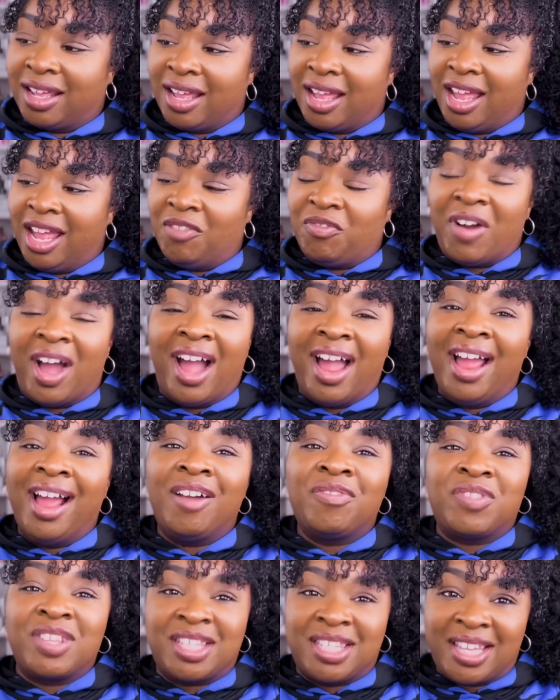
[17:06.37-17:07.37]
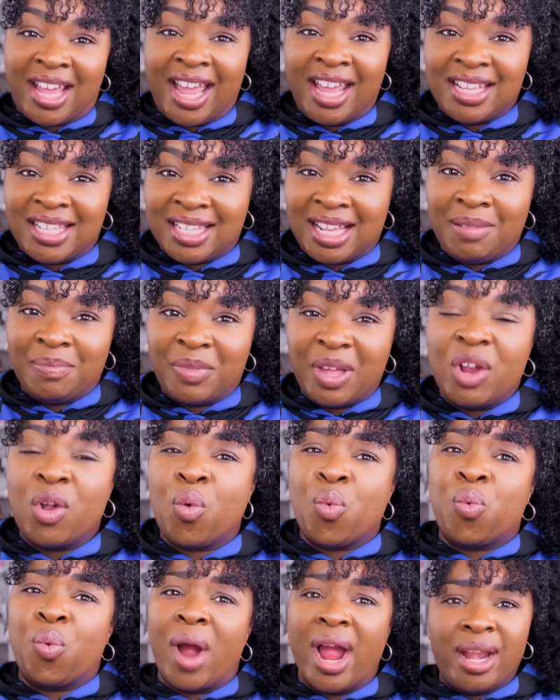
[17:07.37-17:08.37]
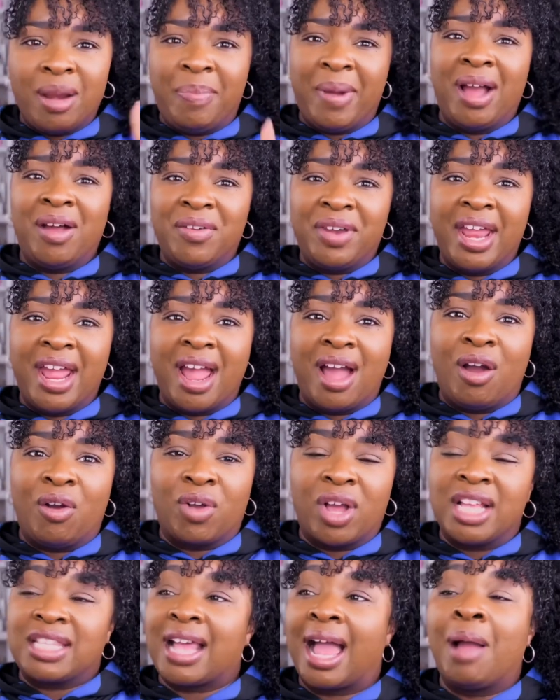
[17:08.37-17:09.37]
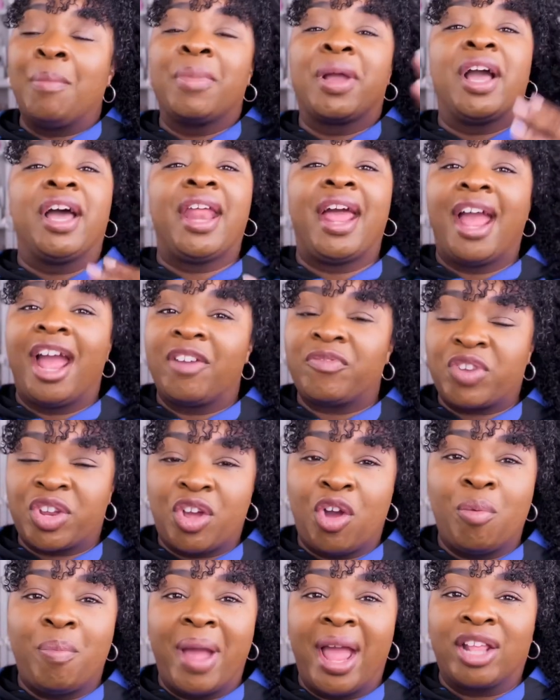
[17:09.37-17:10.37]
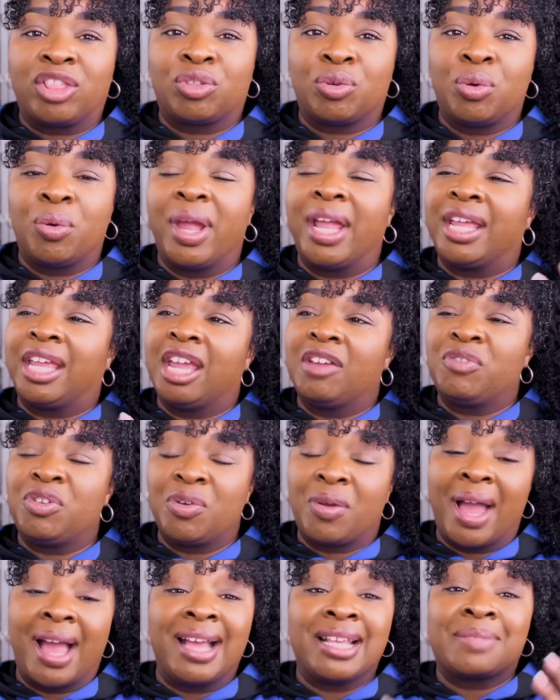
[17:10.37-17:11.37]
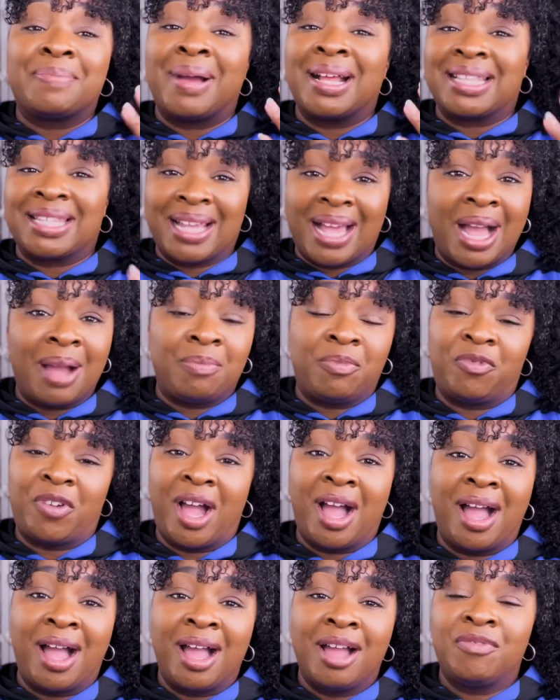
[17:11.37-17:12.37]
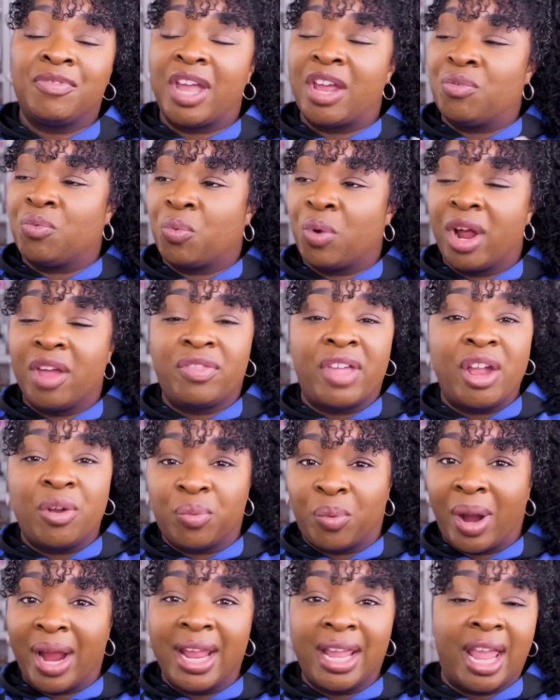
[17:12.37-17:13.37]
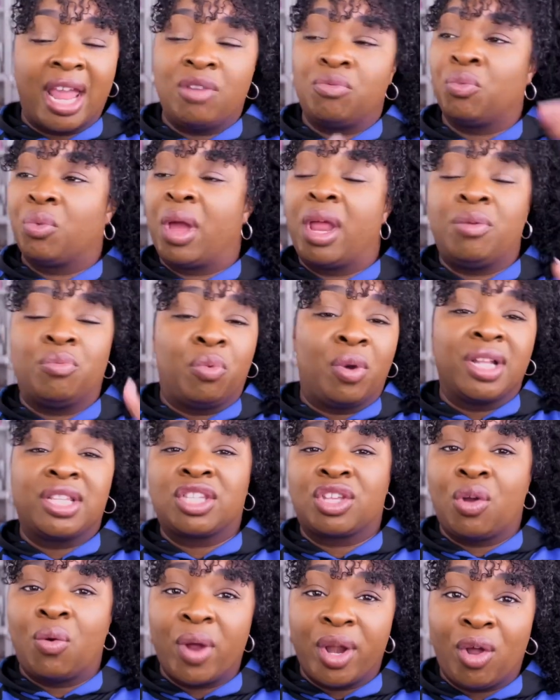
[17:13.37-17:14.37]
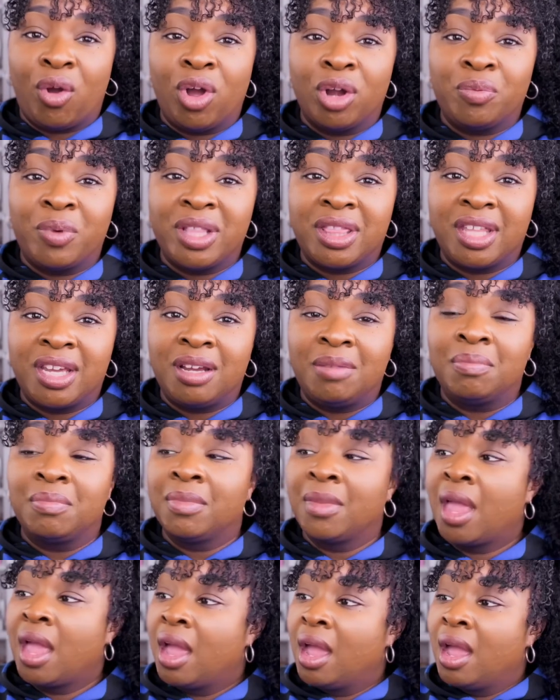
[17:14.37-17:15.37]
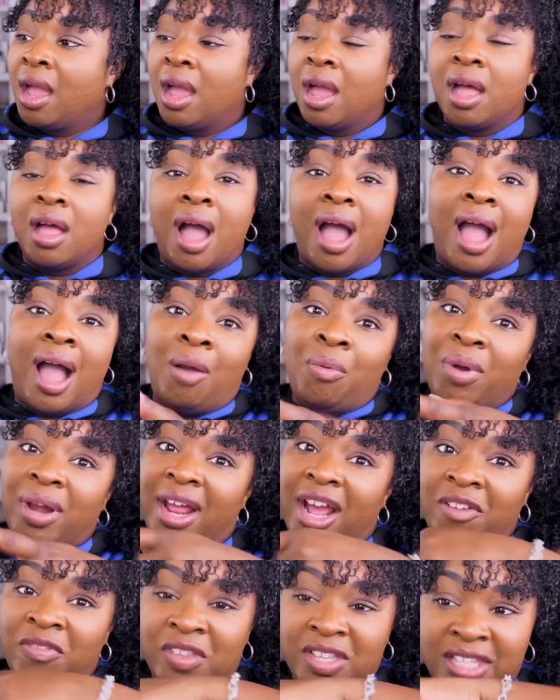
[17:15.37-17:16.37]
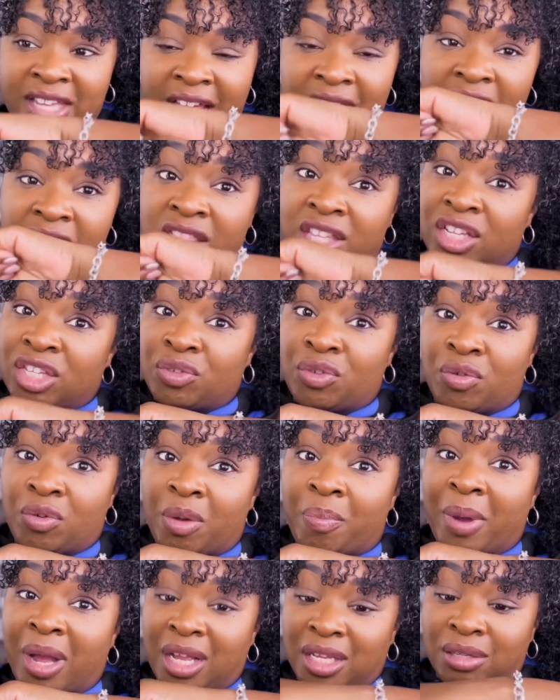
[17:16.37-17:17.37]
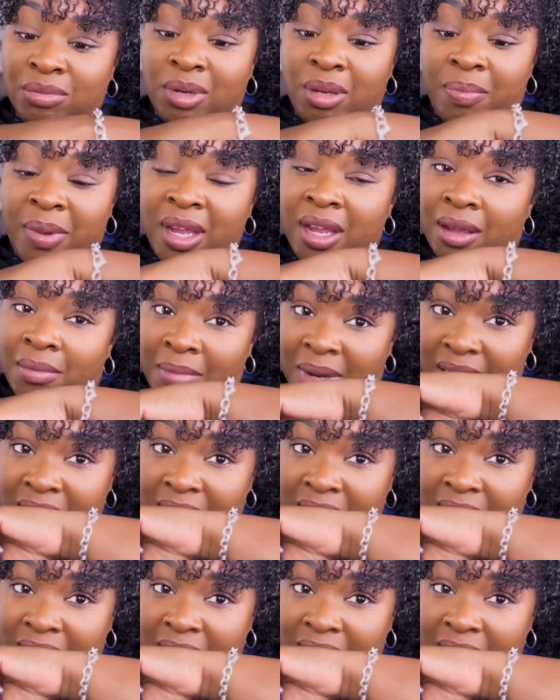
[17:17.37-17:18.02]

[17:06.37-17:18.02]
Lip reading: If I have to say something right about now, because I'm going to have to go back through and give you guys my top five and where they rank and what's going on with them, I would have to say that this one would possibly be in my